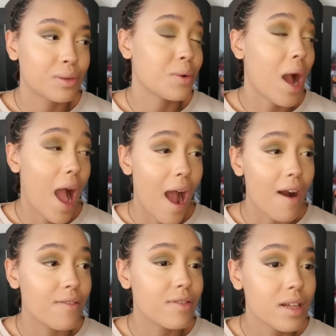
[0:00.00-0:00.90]

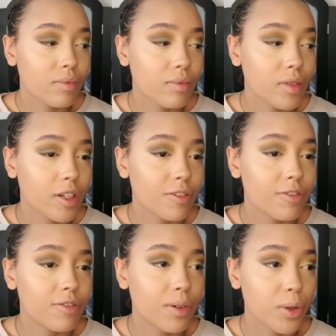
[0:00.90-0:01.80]
have
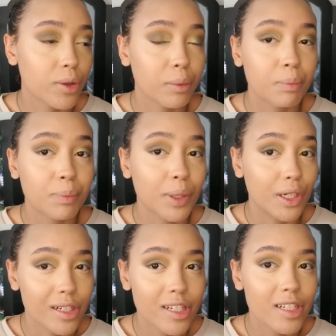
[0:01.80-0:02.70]
further
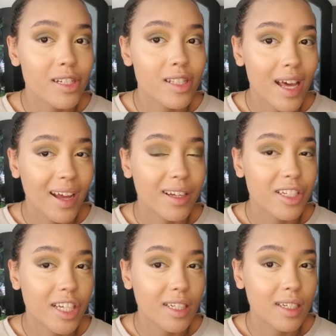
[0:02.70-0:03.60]
push that
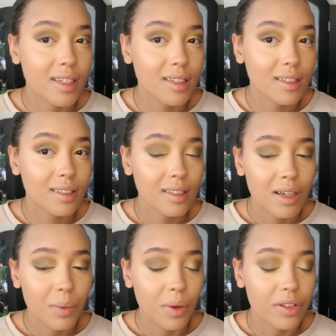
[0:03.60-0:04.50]
agenda,
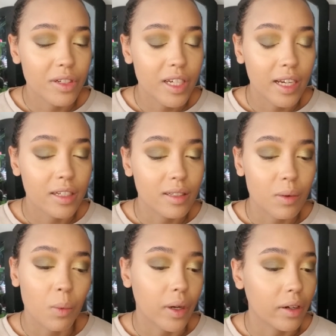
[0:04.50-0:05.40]
whether Shane is
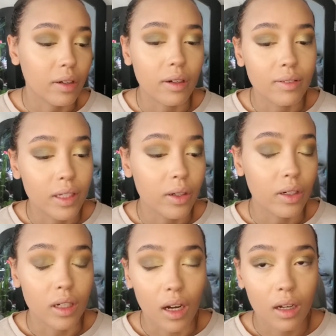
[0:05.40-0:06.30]
aware of it or
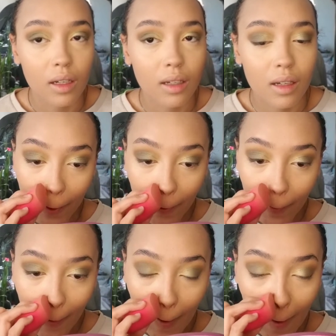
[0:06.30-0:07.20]
not.
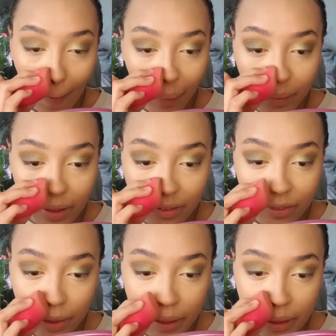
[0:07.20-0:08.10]
Like with the
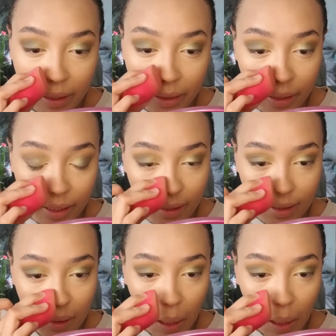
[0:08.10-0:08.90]
first series,